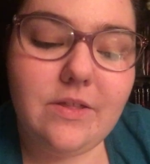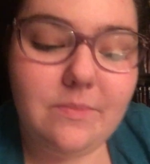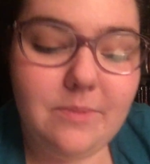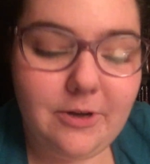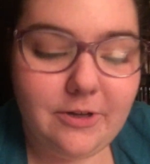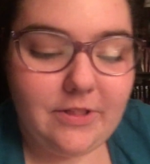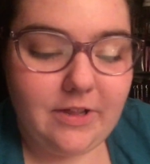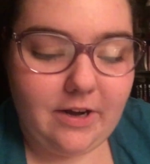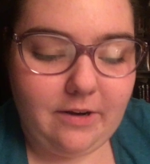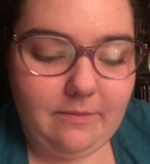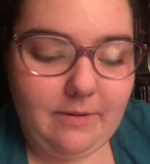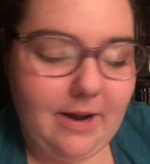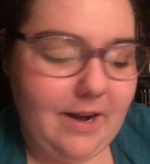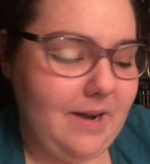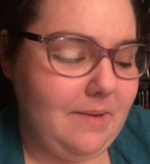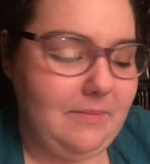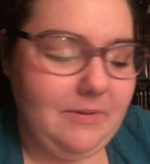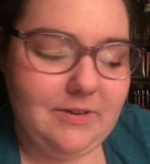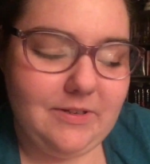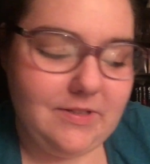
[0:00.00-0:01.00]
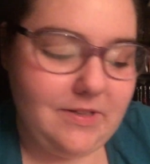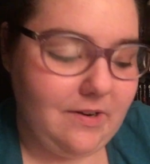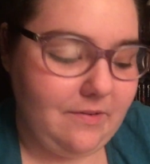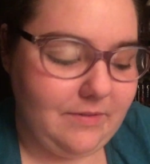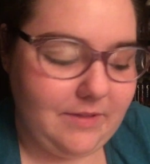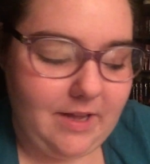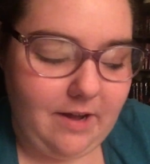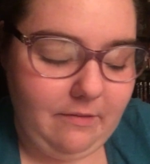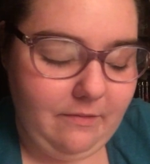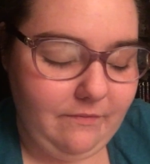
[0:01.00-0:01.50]
Another book that I read, I'm going to start
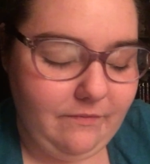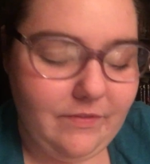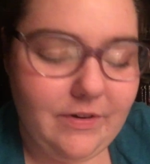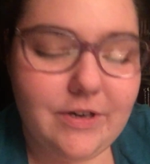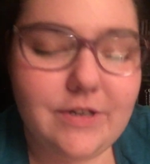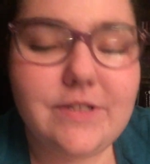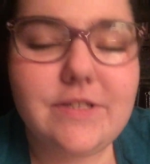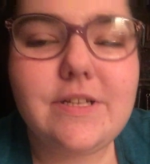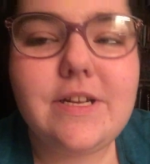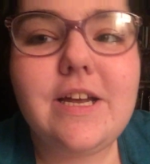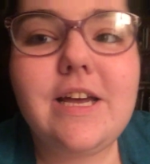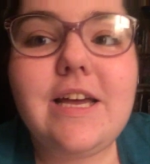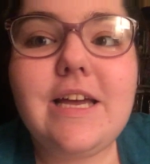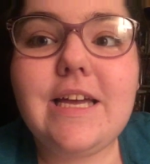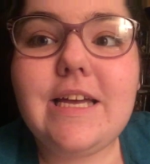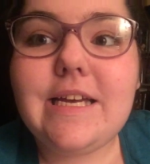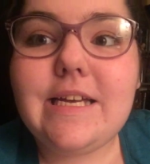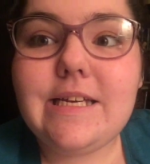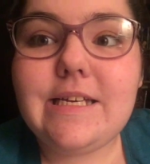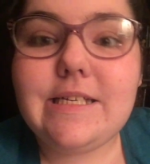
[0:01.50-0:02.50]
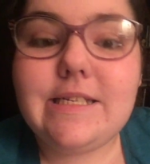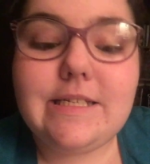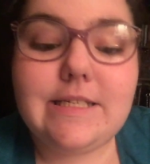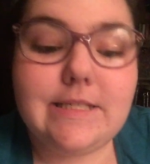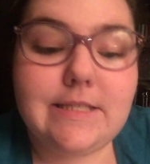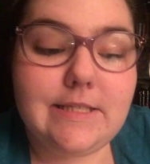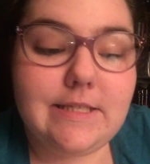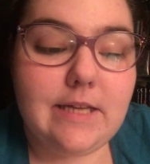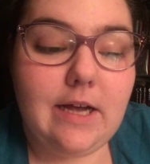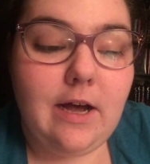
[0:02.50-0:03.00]
with that one first,
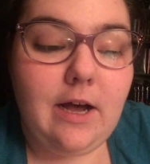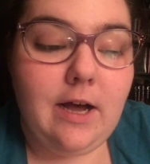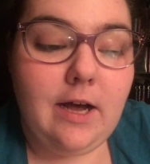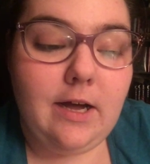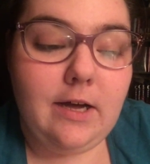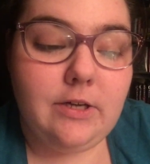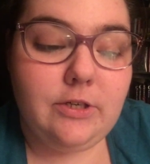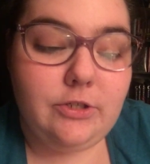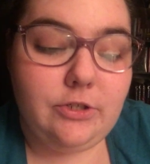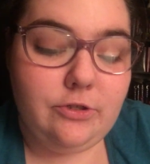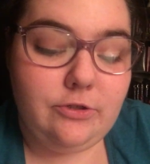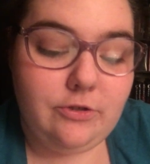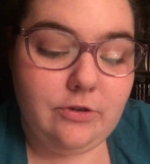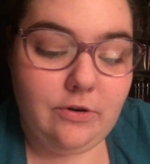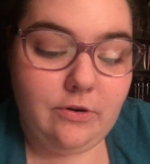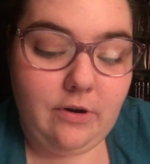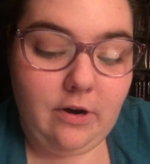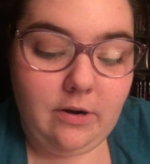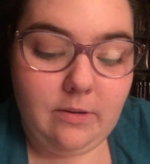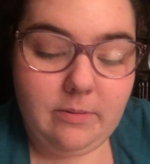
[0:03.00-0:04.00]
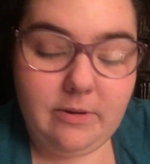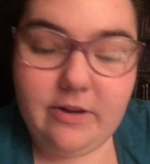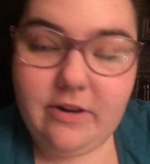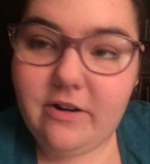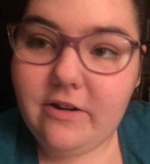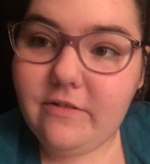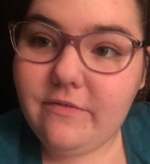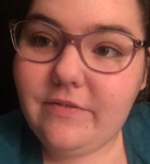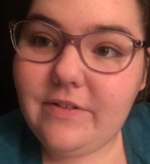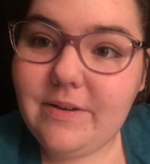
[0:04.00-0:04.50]
is Choose Your Own
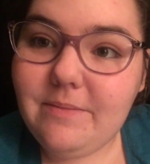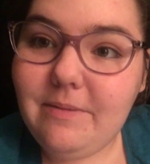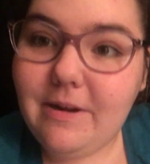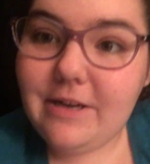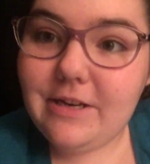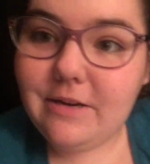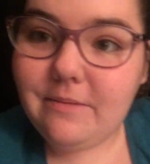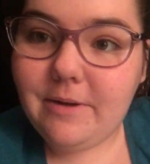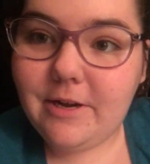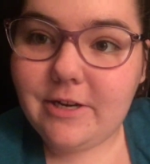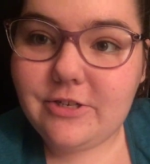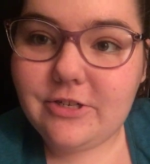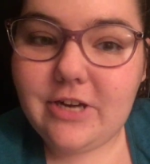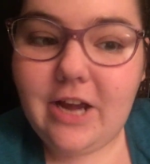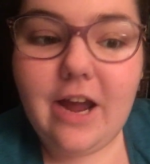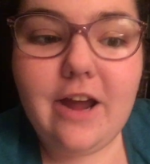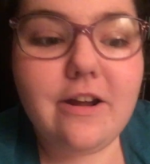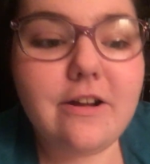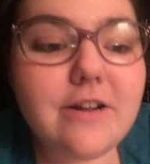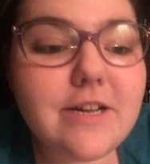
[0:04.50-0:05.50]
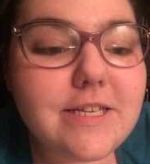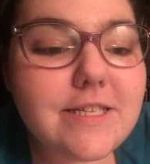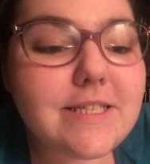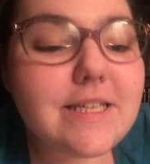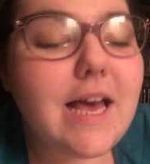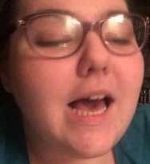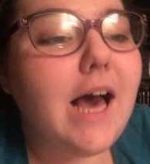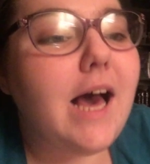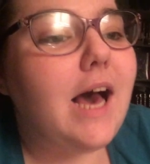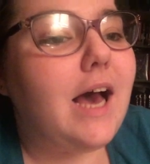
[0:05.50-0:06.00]
Autobiography by Neil Patrick Harris.
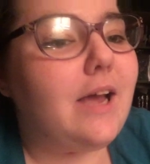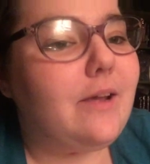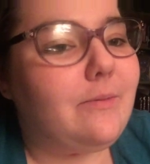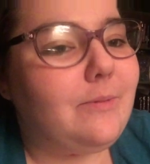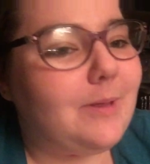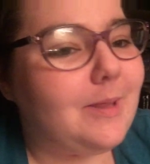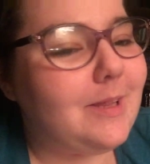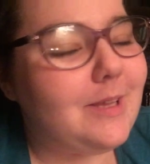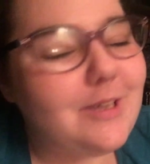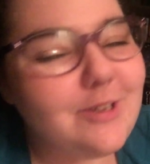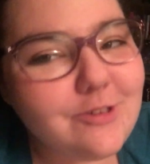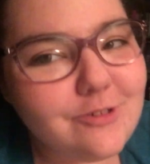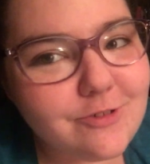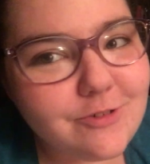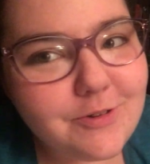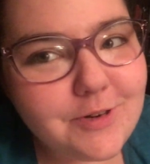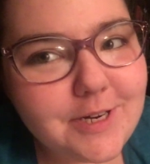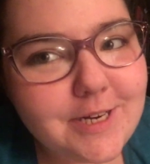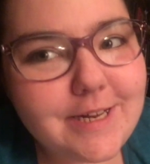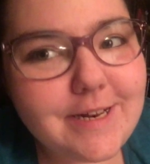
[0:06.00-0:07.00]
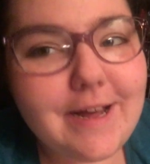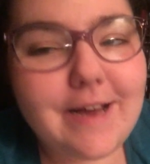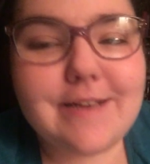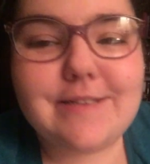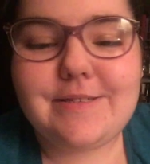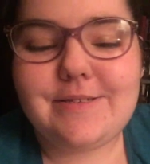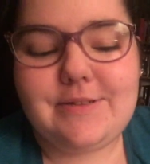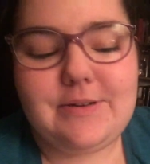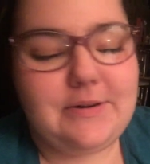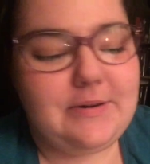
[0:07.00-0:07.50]
I really enjoyed it. I
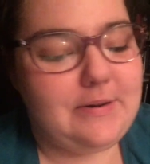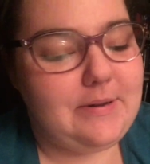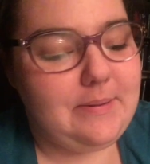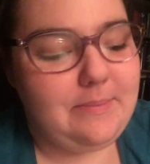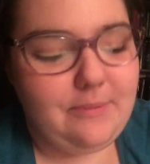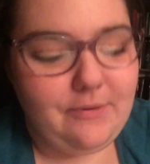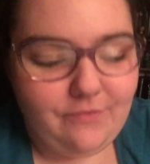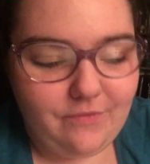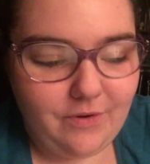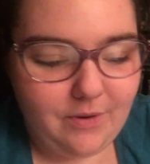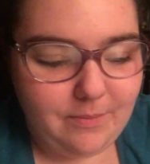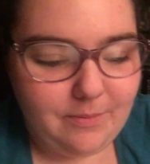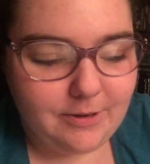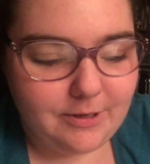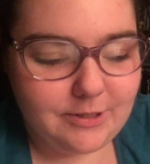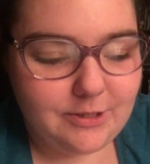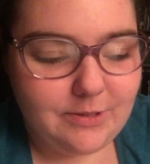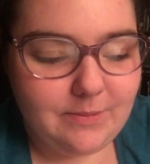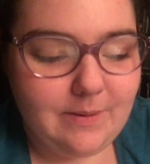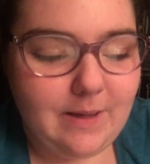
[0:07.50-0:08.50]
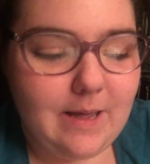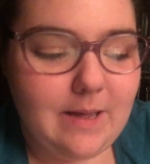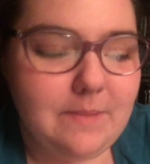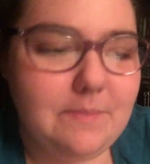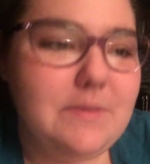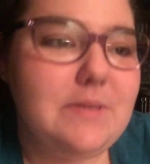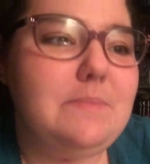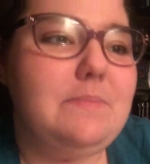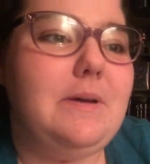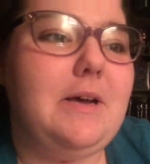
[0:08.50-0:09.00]
started it before
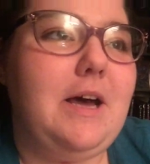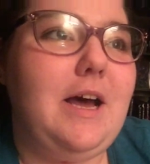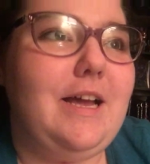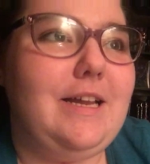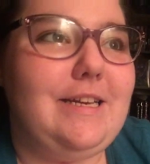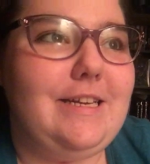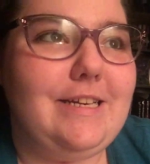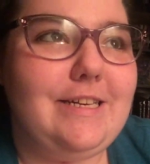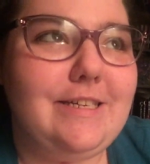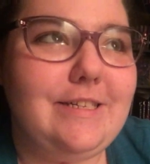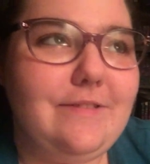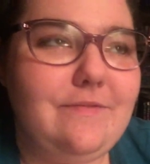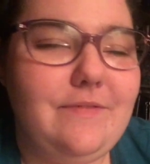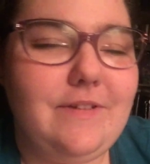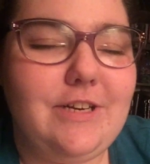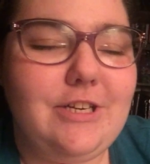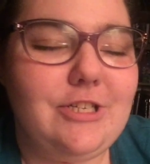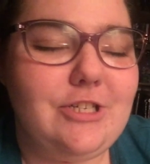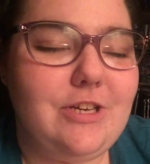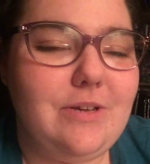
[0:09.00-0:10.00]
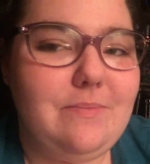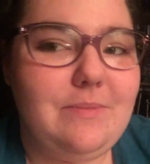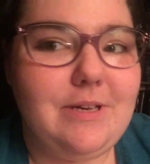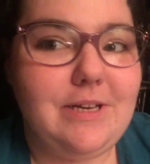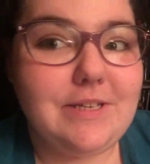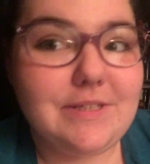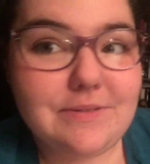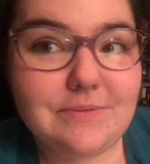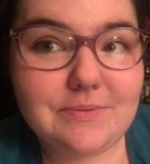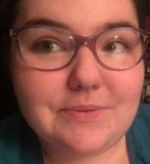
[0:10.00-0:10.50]
BookTubeGames, but I needed to finish it
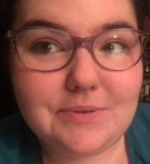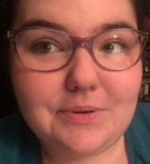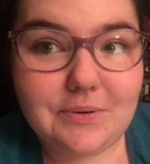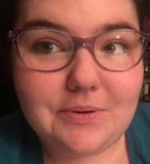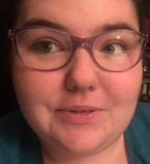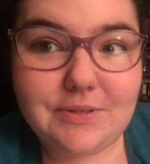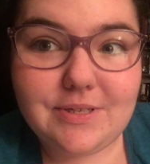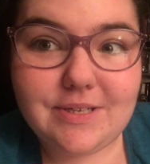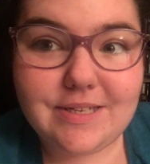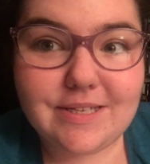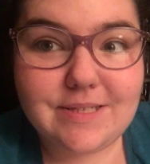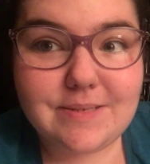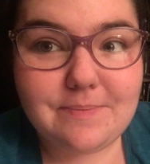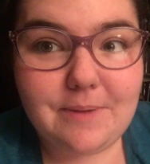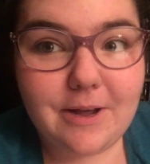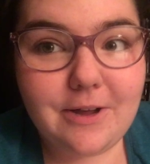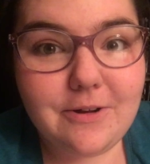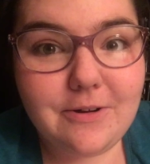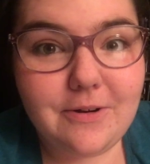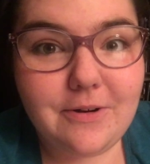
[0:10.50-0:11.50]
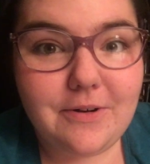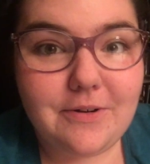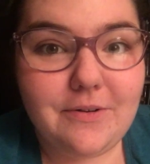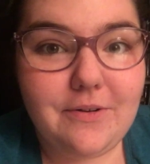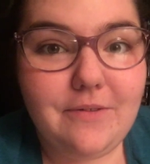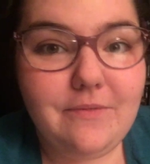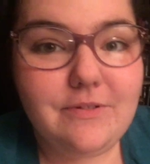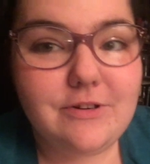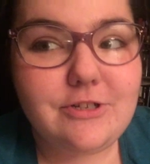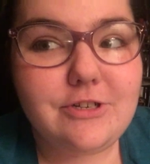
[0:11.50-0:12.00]
because it was going to expire on
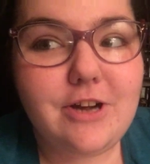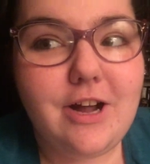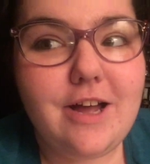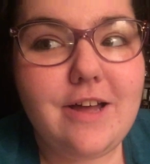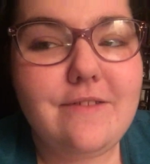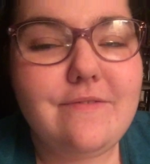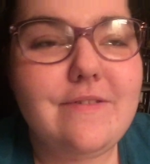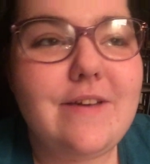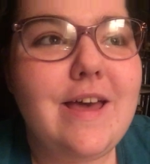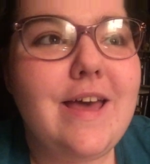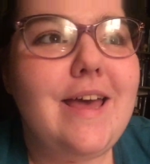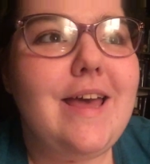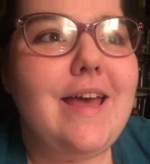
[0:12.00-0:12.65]
Overdrive,